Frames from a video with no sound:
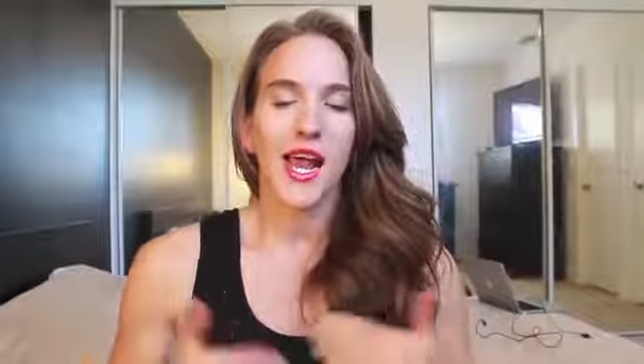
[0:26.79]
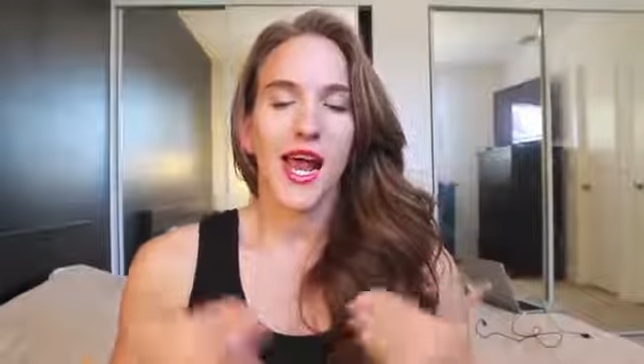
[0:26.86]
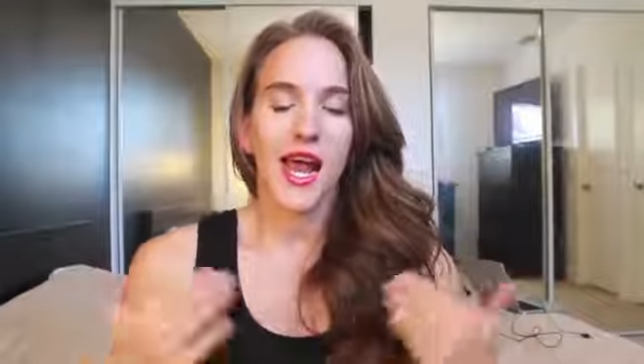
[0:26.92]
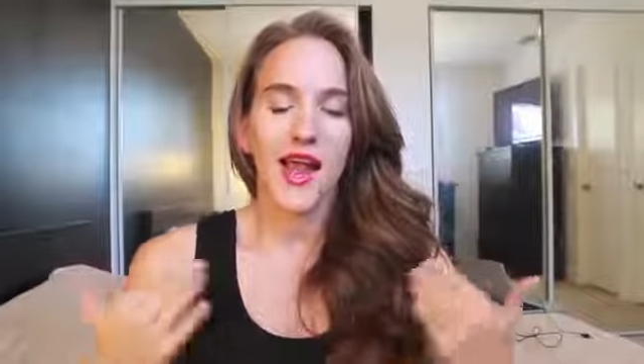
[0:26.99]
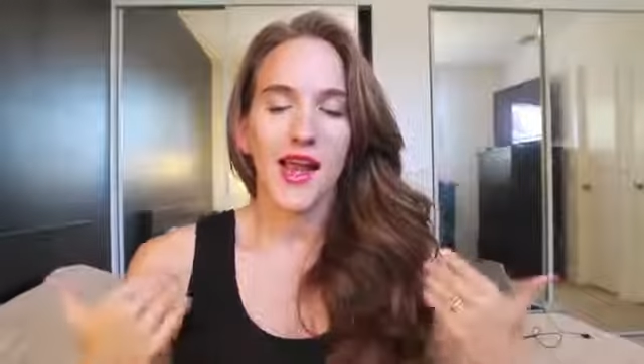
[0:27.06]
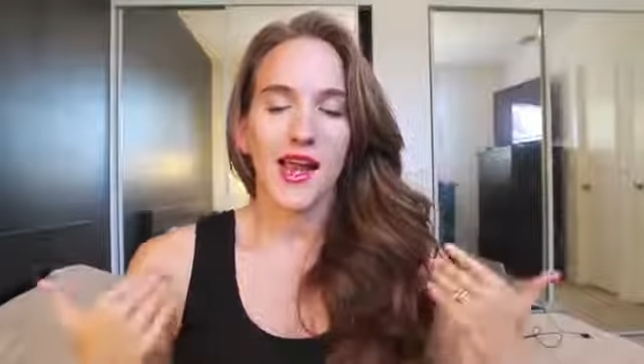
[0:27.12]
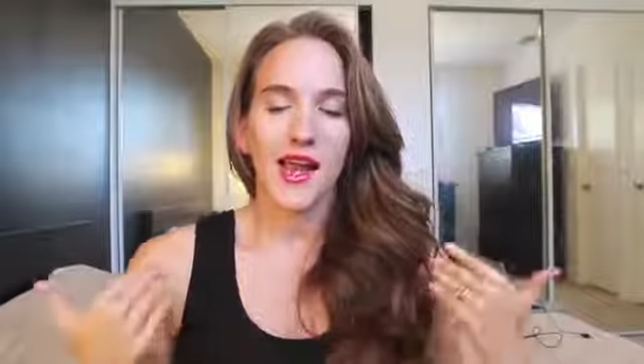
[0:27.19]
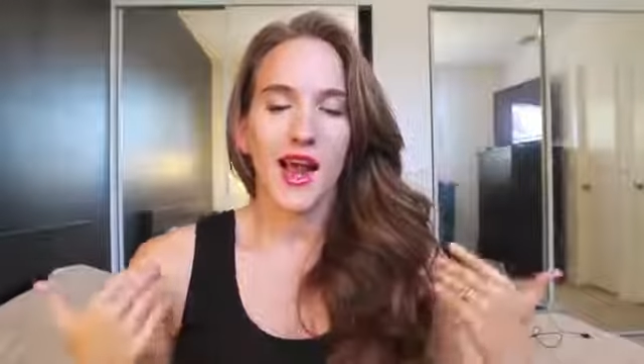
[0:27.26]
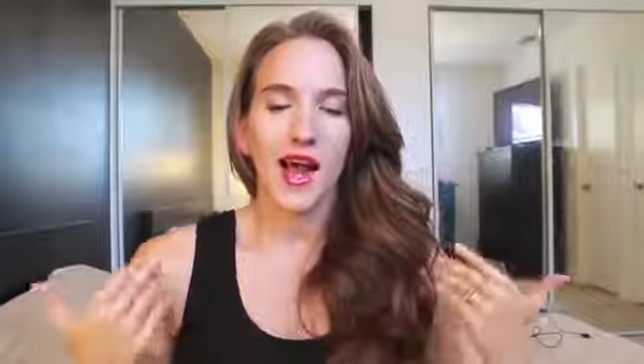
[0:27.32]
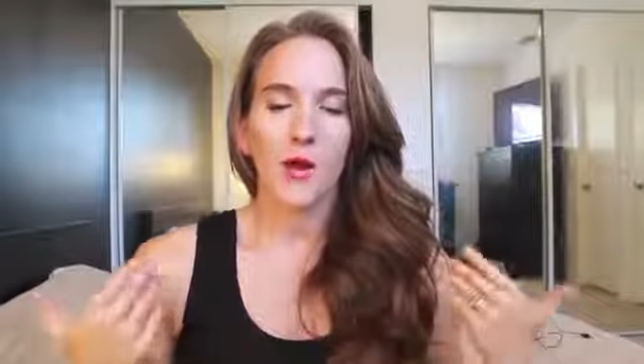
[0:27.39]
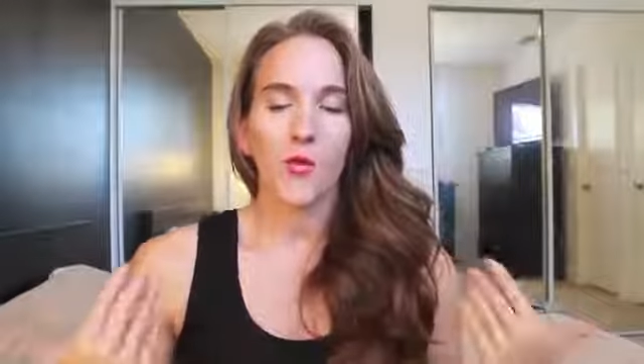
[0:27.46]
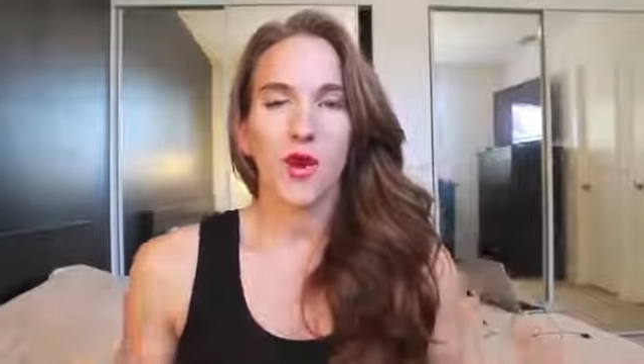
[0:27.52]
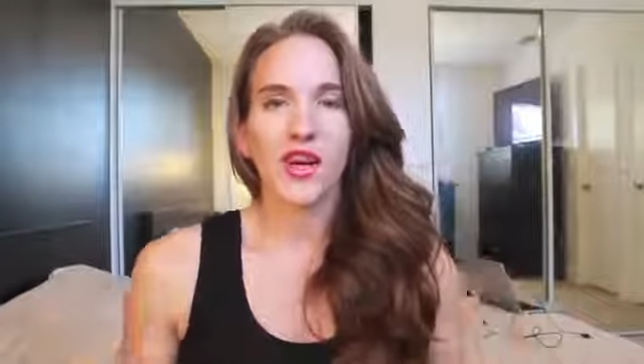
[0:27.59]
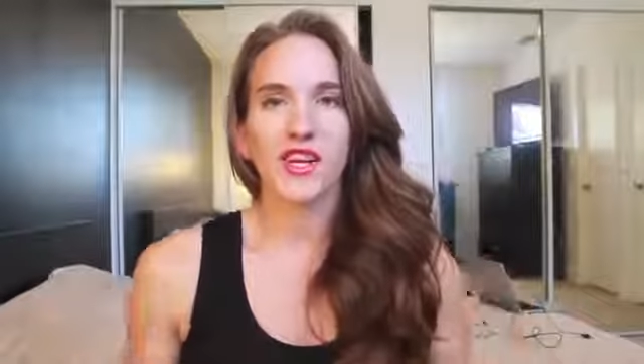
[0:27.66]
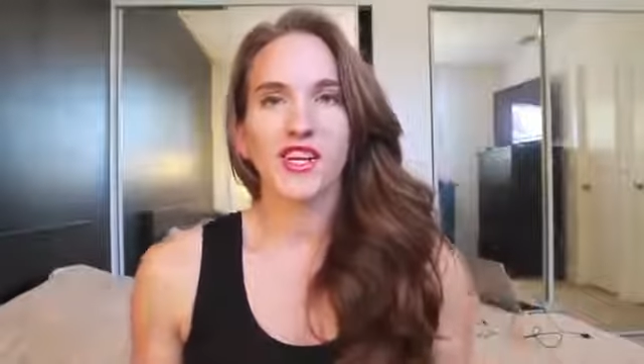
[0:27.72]
And I
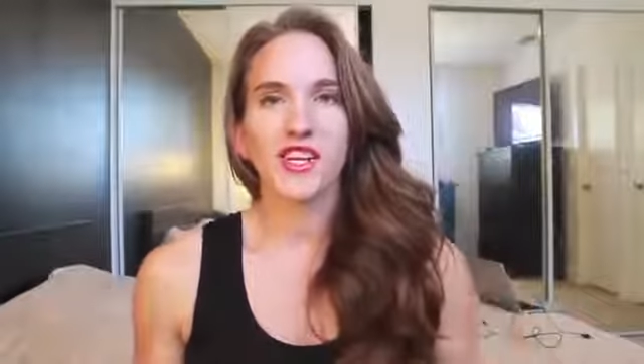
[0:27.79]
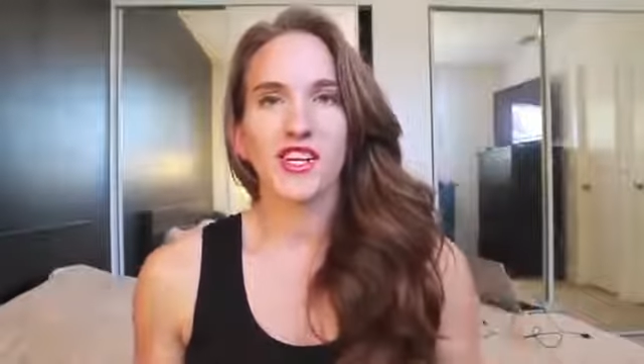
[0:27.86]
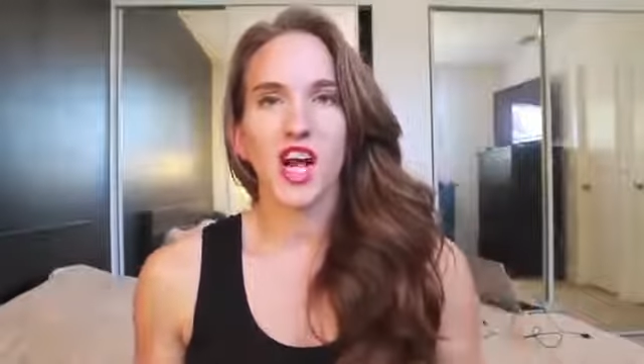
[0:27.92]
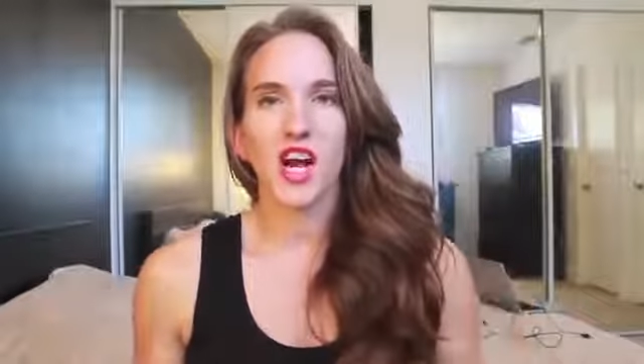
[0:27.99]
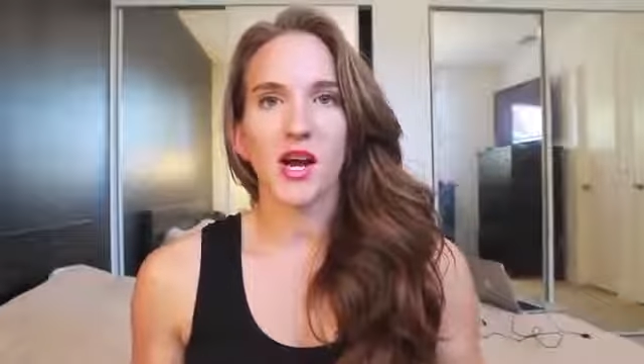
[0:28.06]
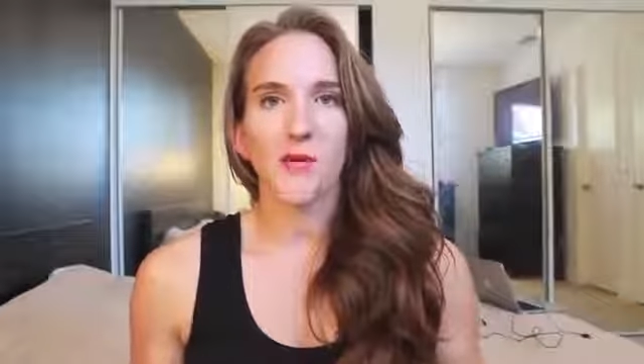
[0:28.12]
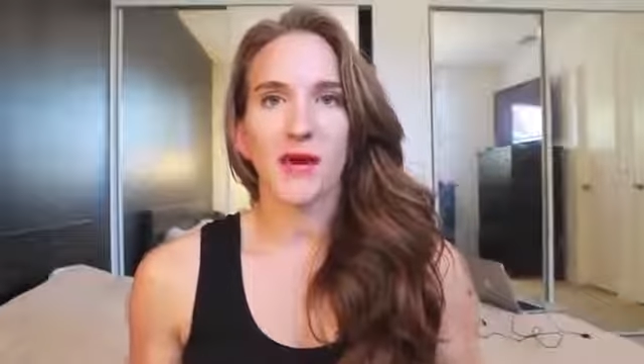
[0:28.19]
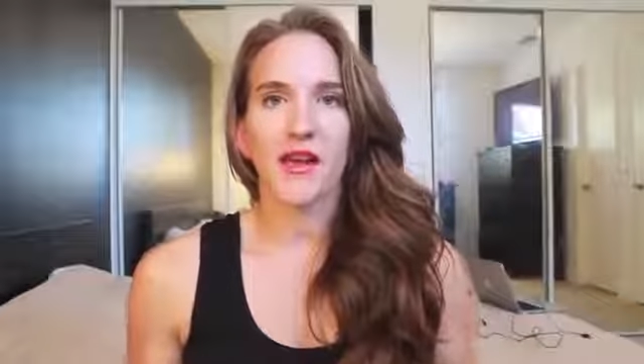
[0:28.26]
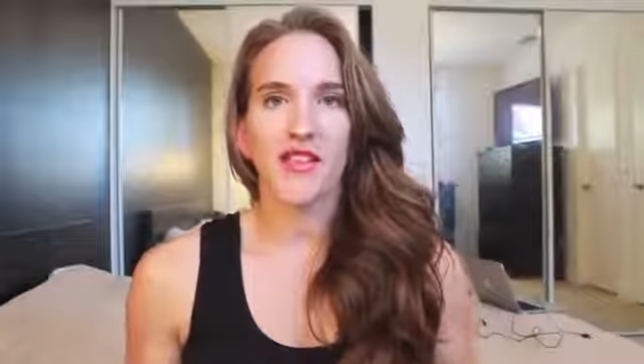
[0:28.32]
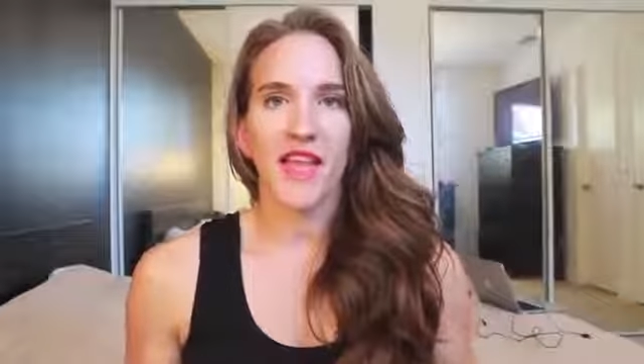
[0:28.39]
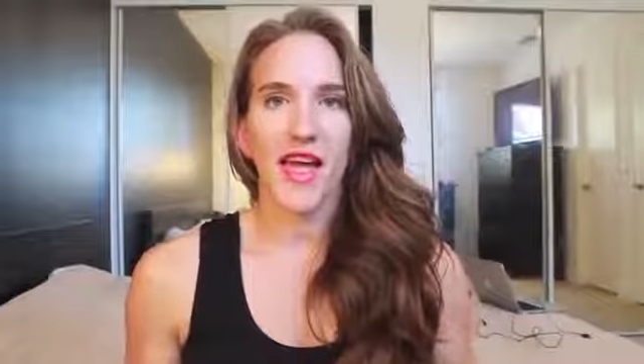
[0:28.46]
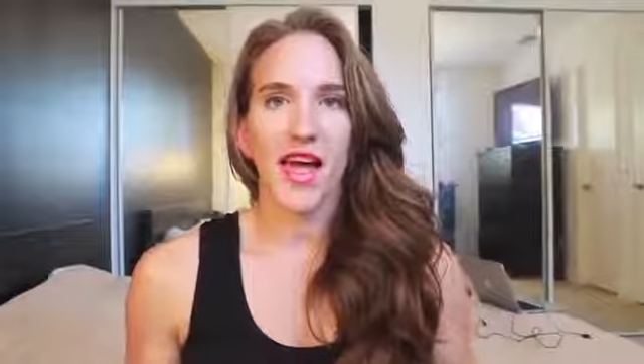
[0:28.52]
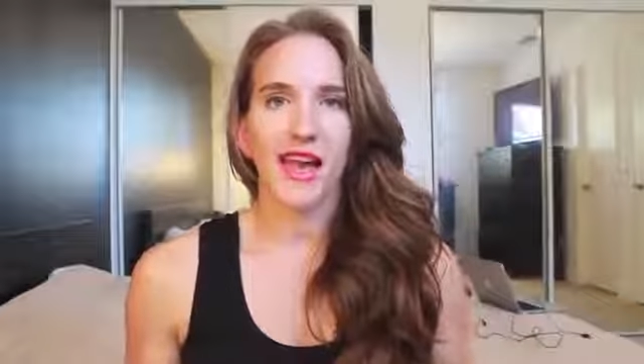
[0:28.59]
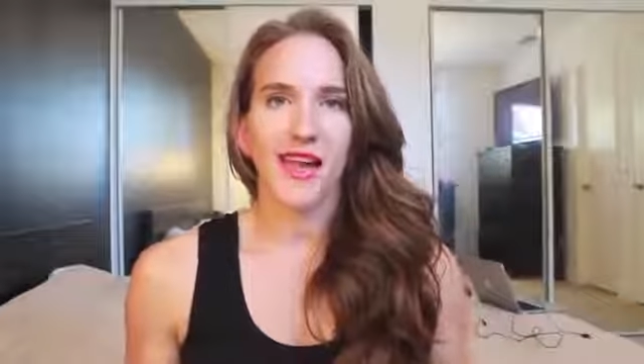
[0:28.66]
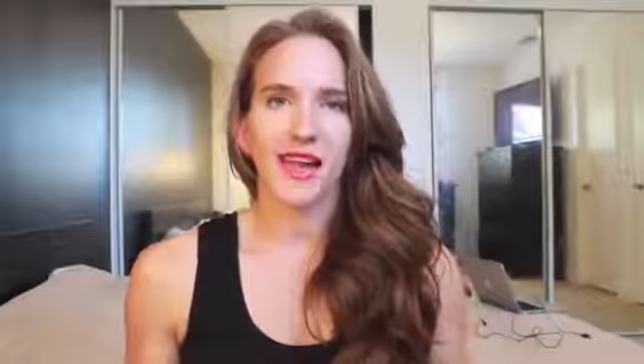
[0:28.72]
wanted to talk about that